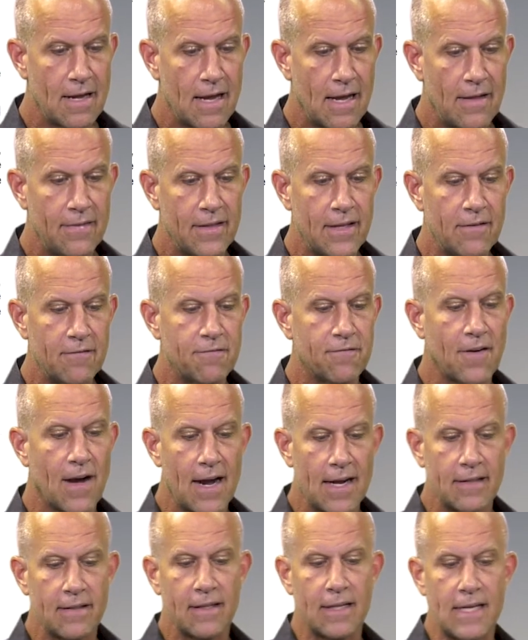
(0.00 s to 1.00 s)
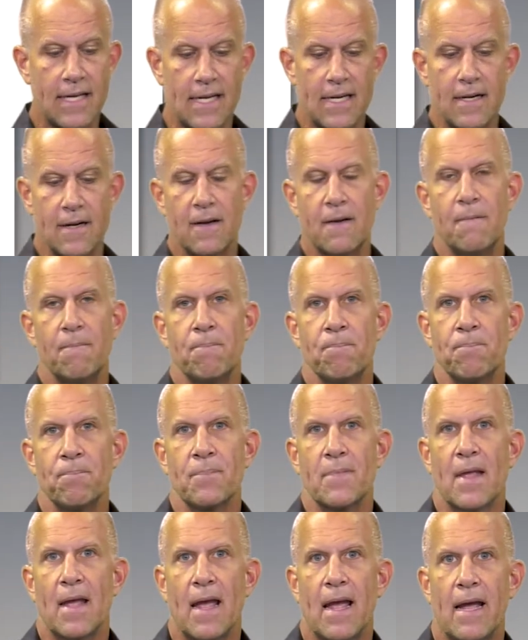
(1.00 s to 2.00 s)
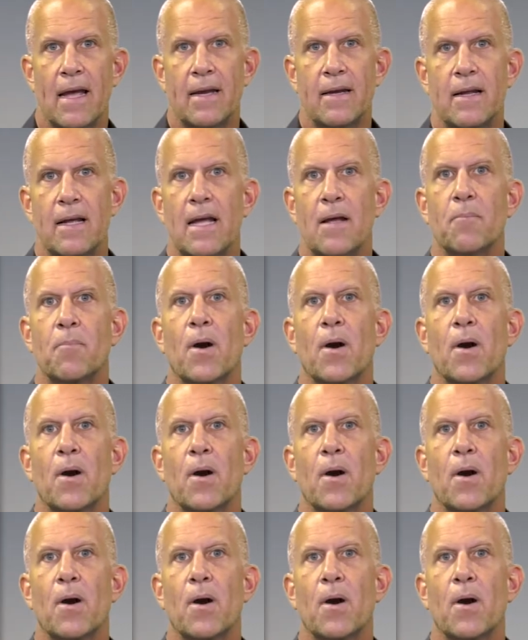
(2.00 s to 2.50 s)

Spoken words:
And then finally, and